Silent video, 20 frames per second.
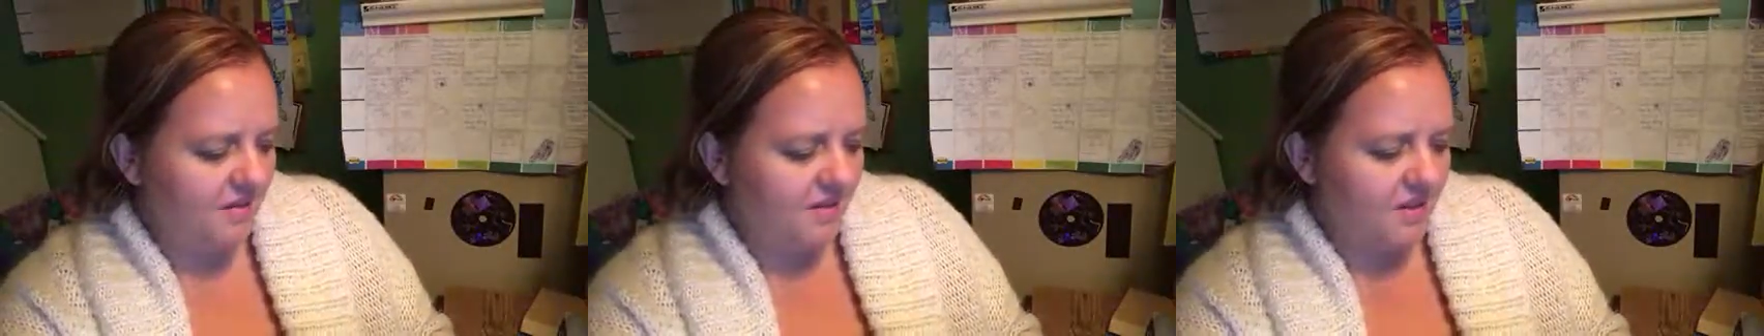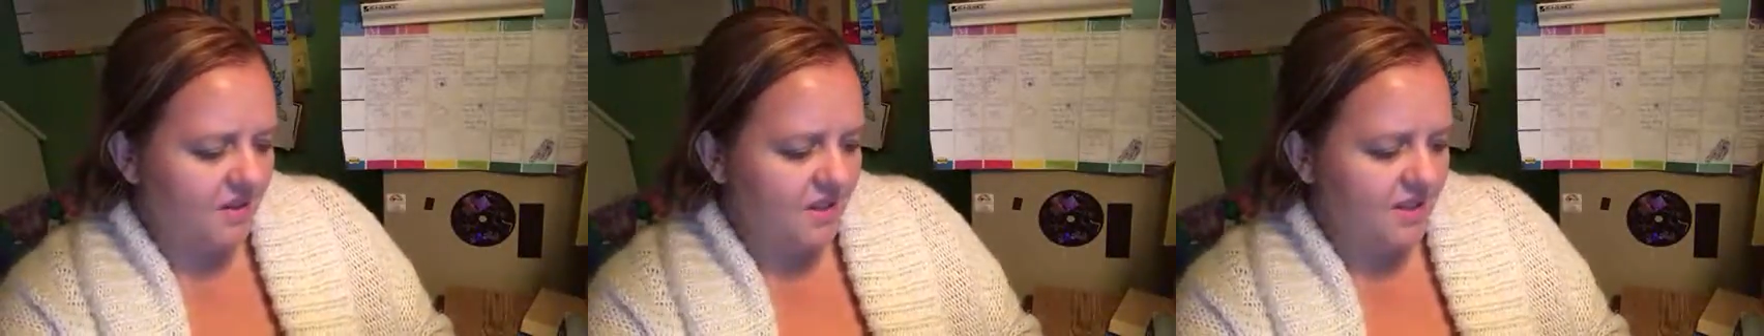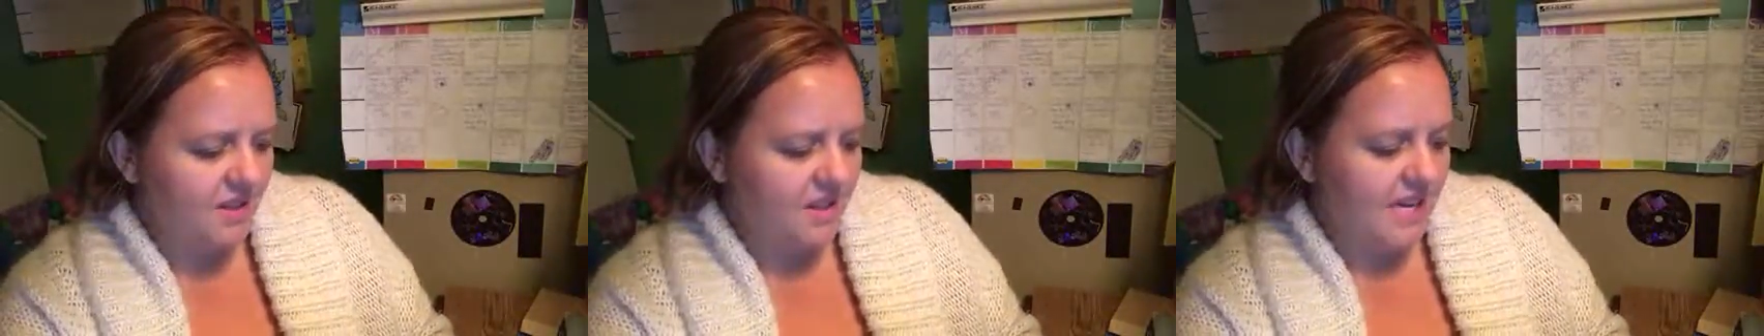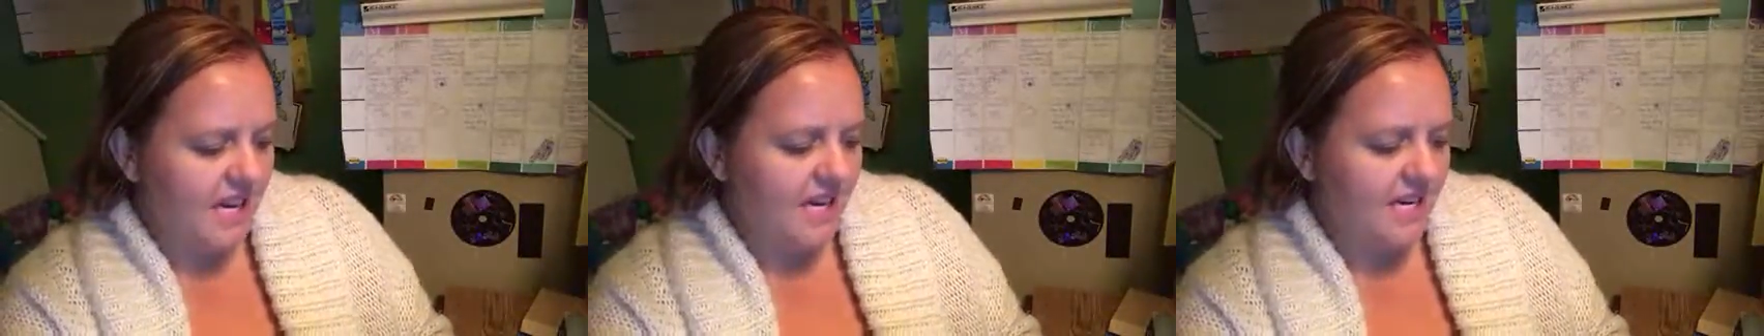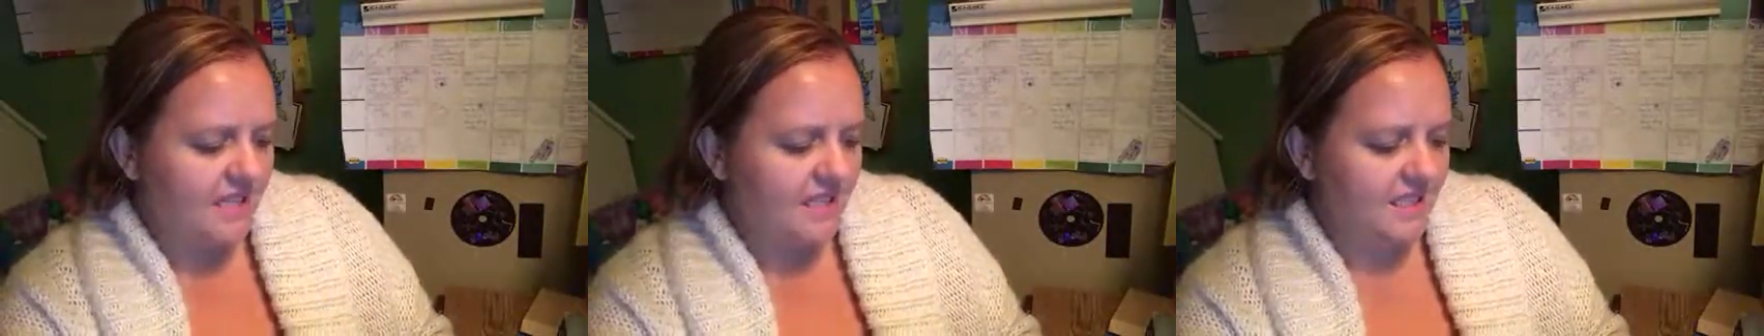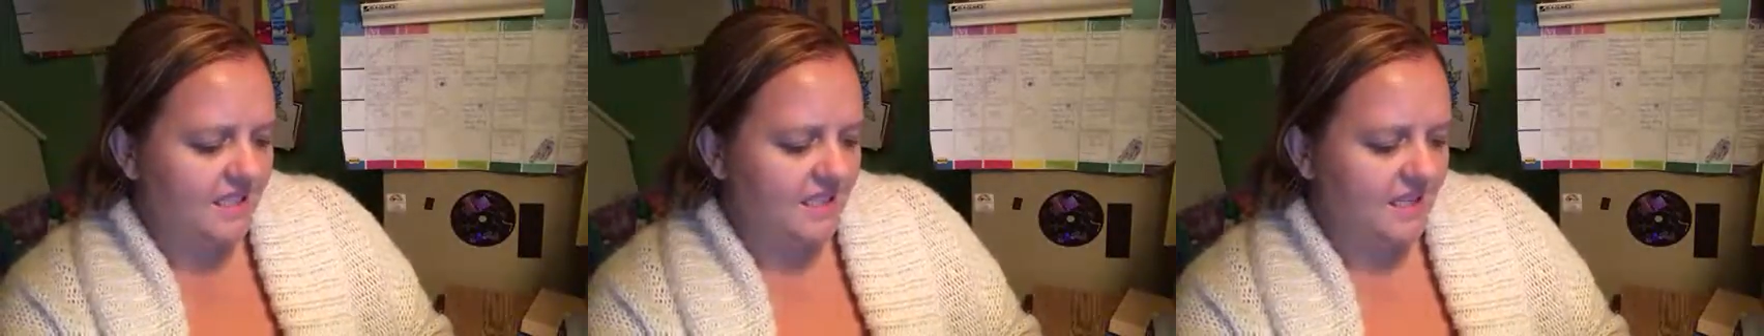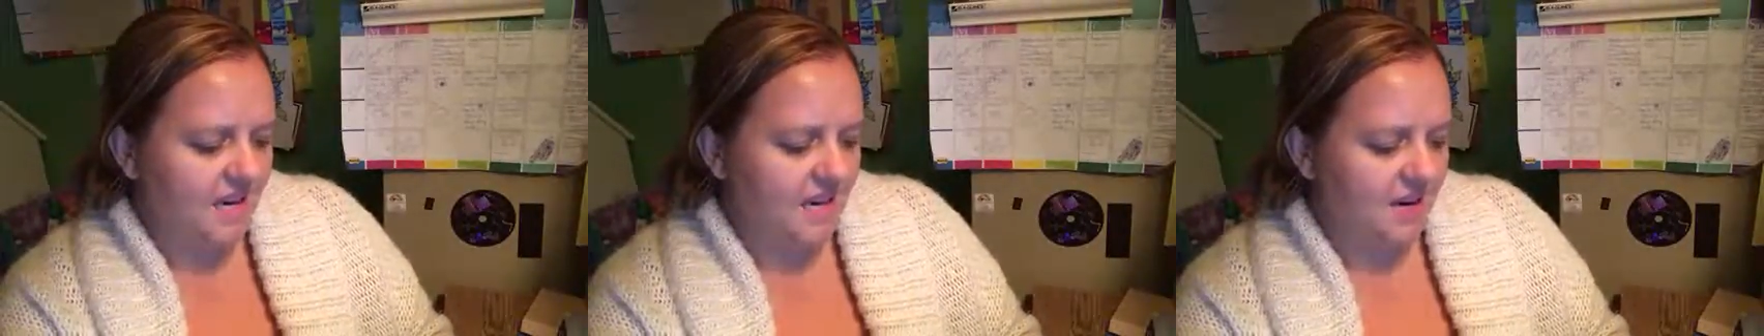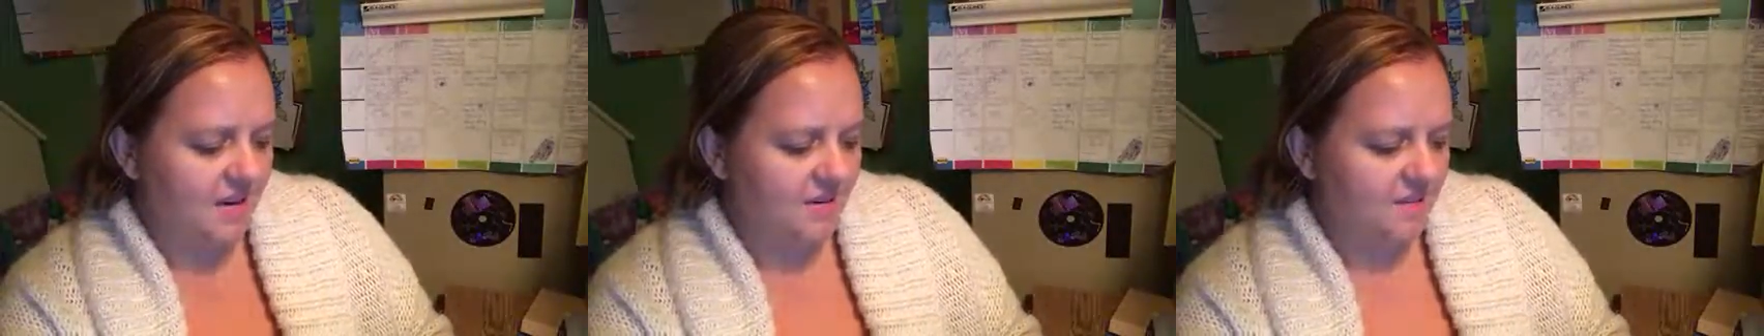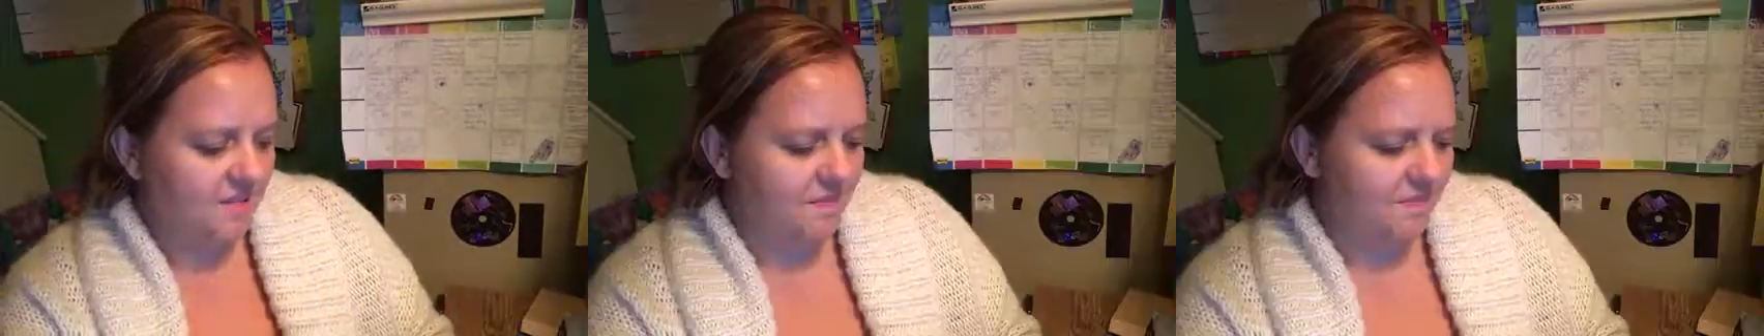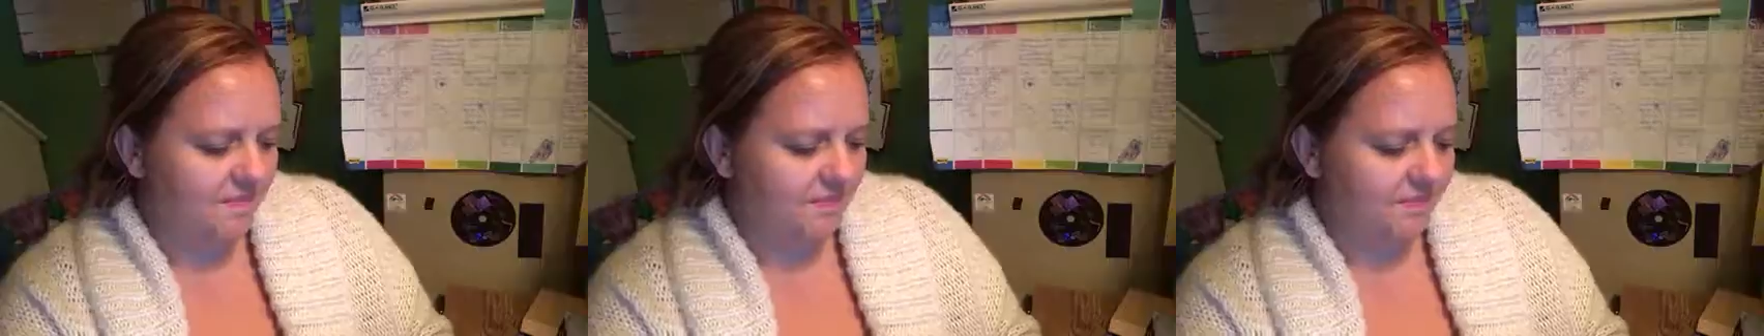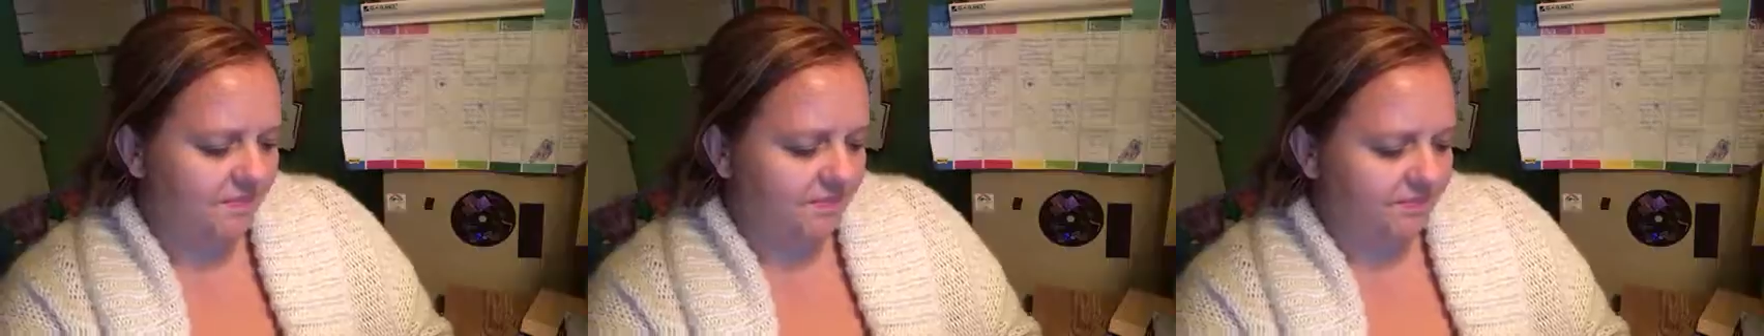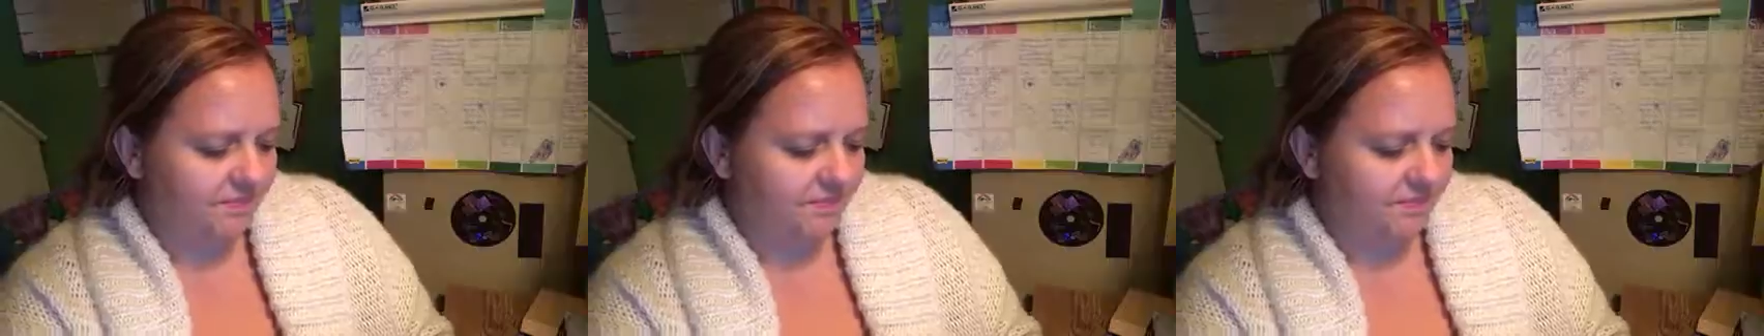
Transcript: for the size, and